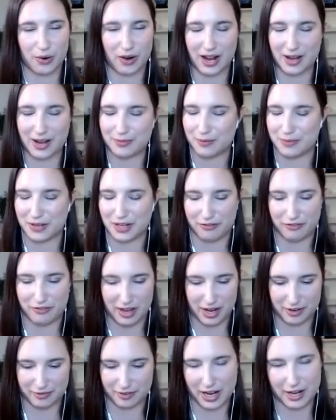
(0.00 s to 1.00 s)
I'm a big
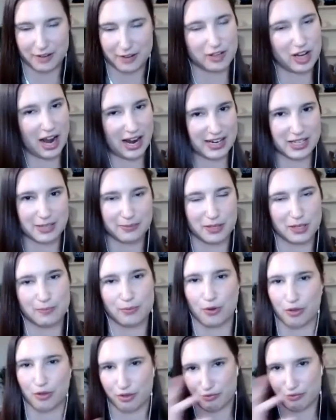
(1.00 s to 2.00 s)
fan of kind of guiding
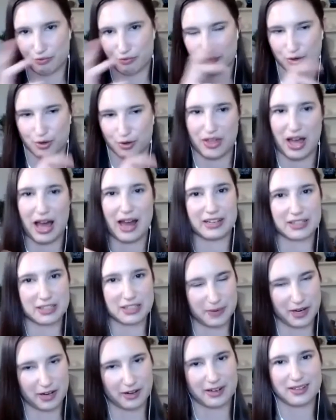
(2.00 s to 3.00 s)
people through that
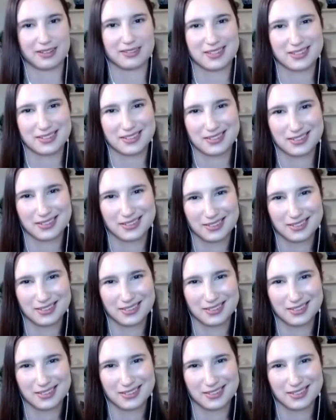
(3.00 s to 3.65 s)
experience.